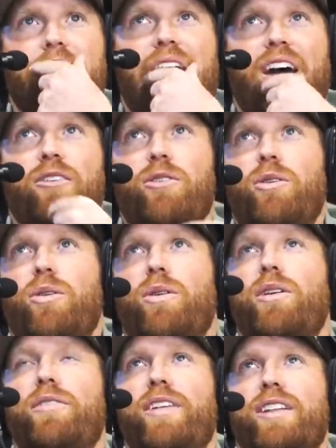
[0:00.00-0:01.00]
I don't know
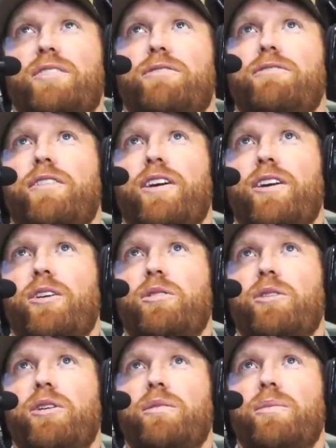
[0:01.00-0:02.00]
if that's
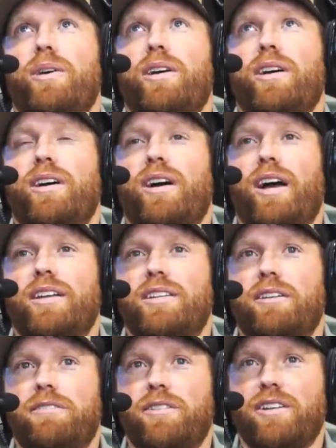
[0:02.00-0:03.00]
fair, but I
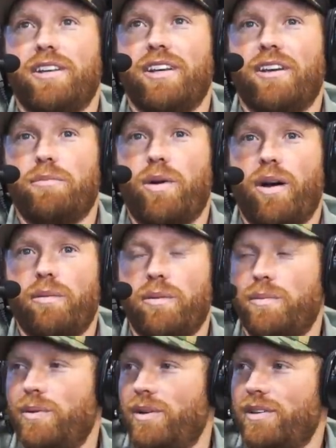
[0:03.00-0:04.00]
definitely have probably
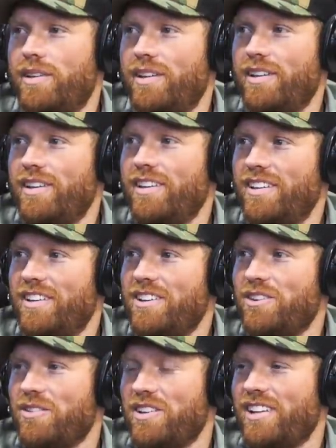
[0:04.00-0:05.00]
put, you
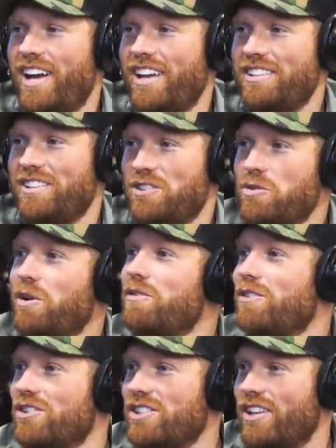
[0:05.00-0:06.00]
know, in the last the
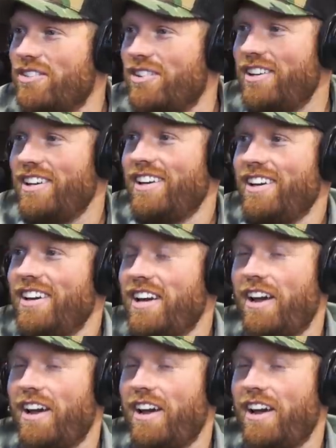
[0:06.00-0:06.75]
21st century, mm-hmm.